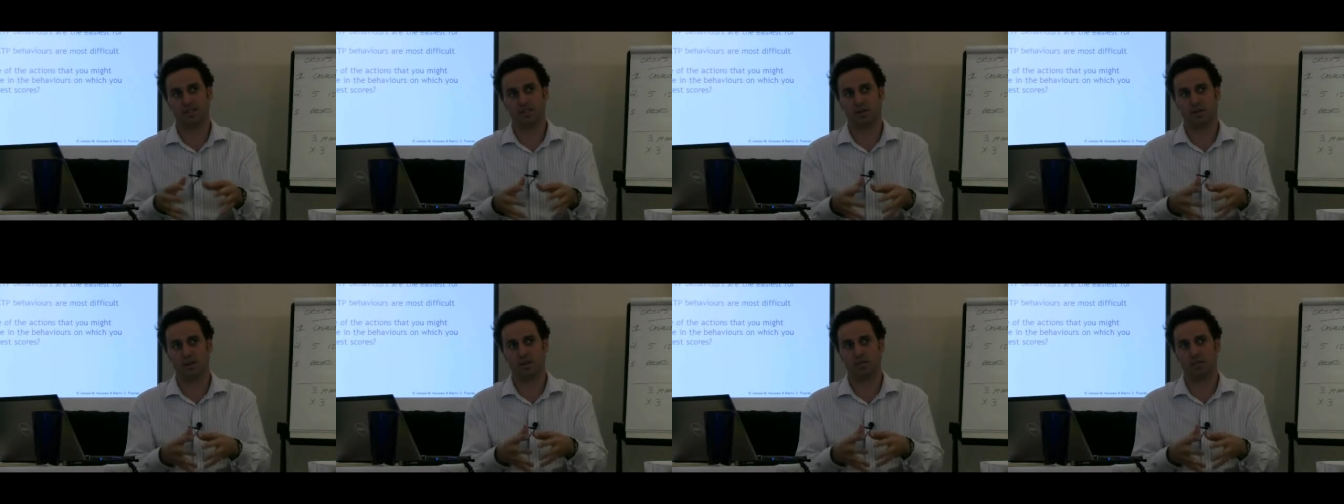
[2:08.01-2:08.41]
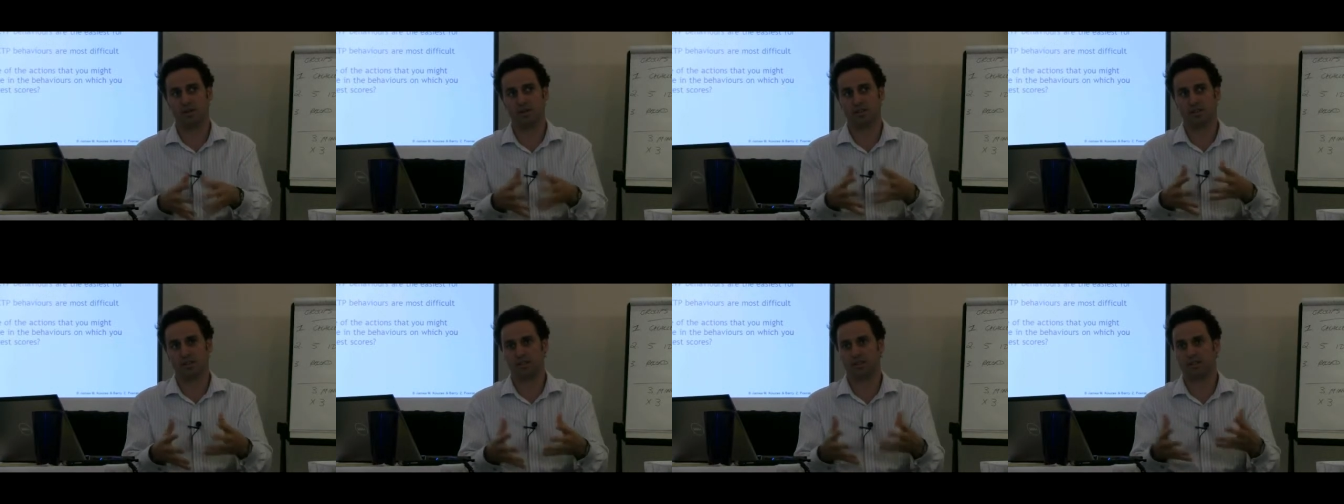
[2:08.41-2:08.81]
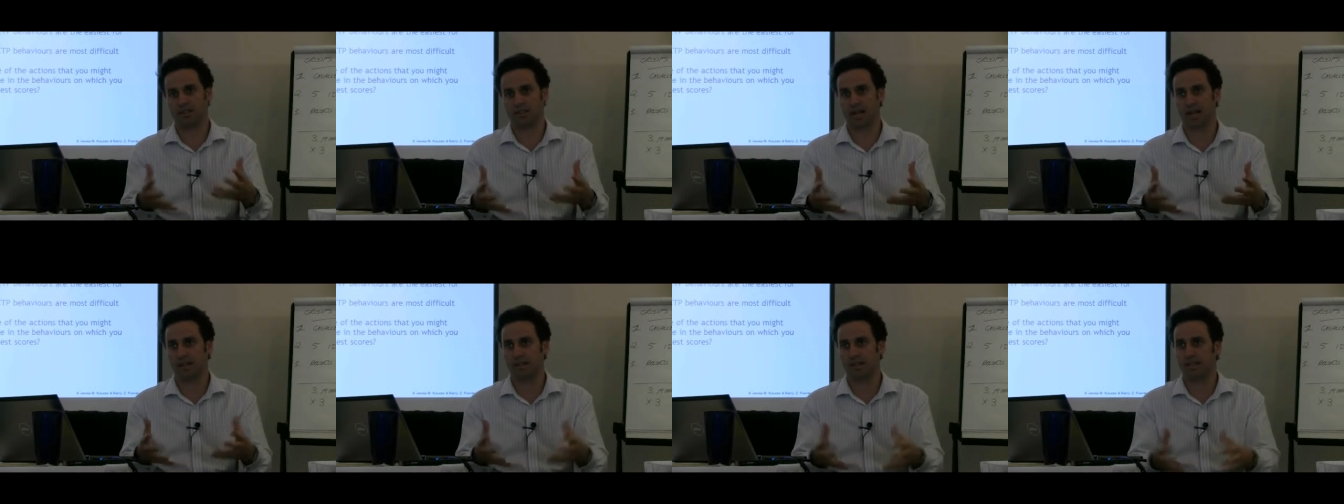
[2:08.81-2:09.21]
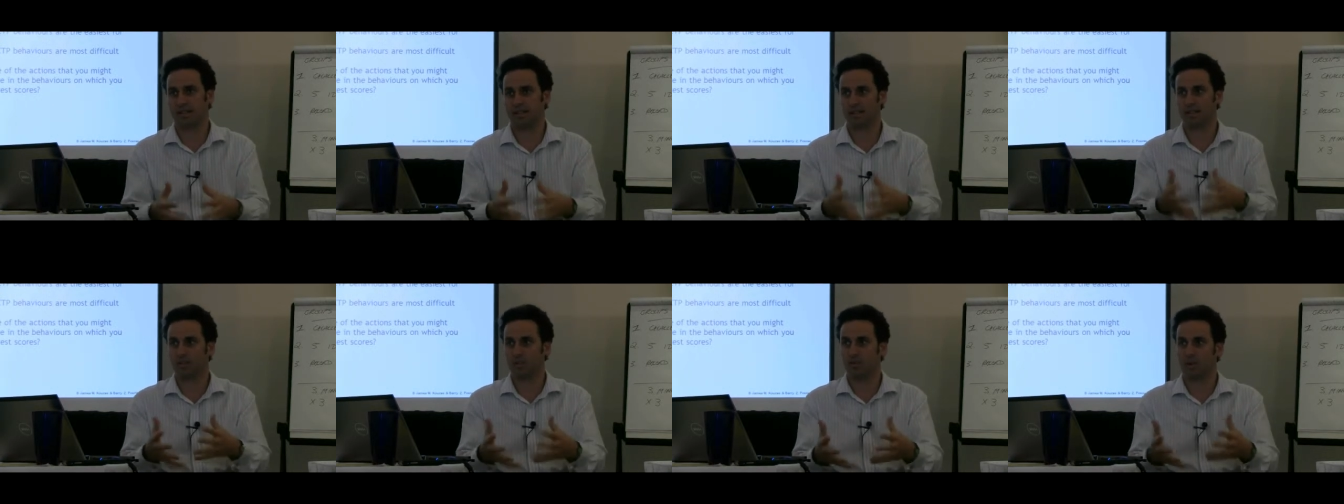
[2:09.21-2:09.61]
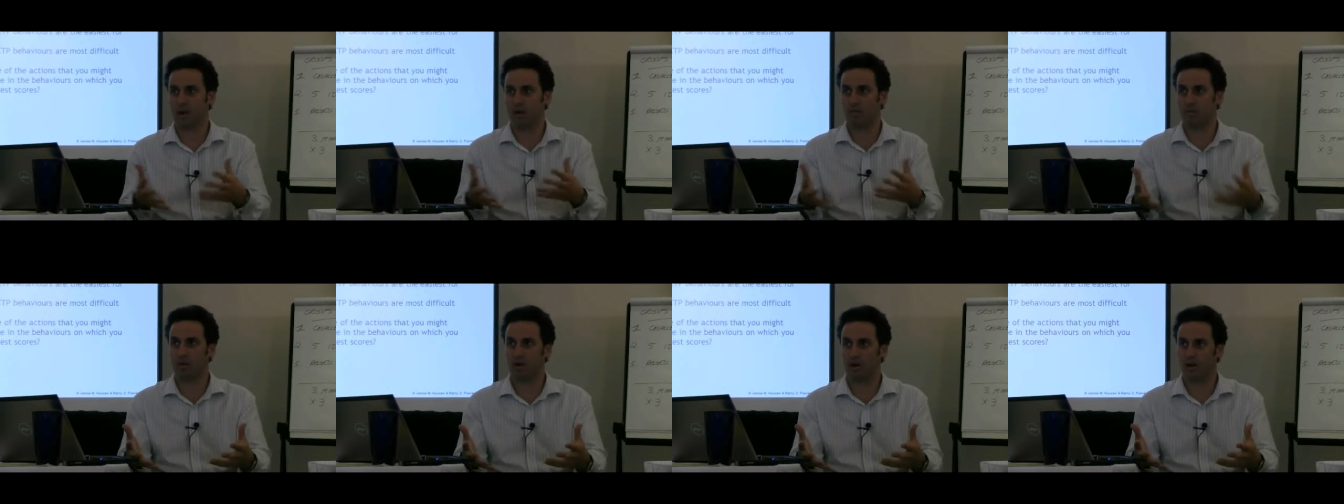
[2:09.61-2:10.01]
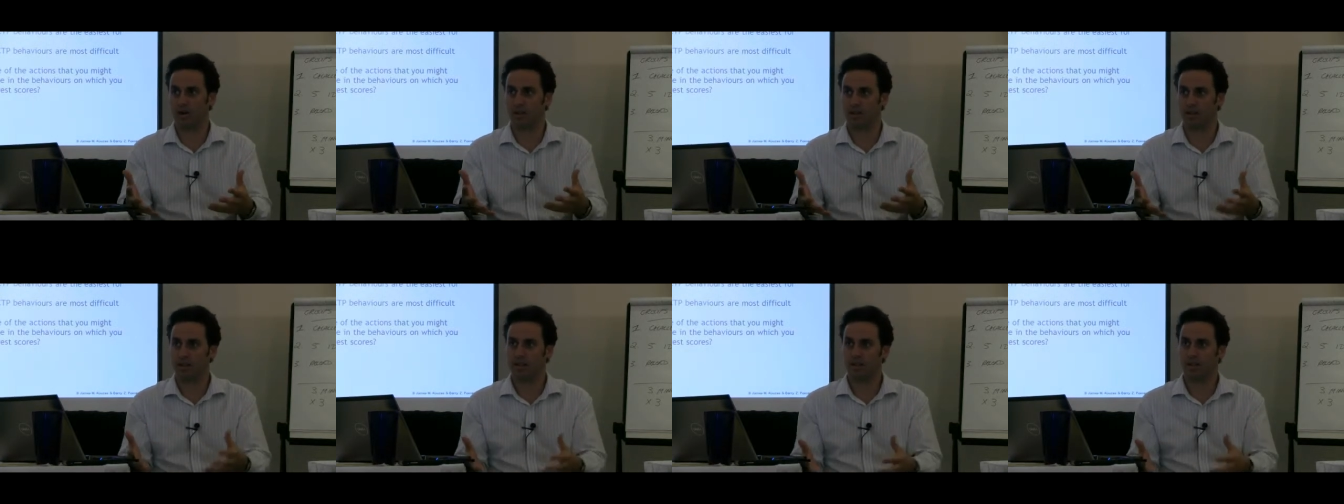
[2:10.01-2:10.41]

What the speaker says: So when projects are done and they didn't quite work,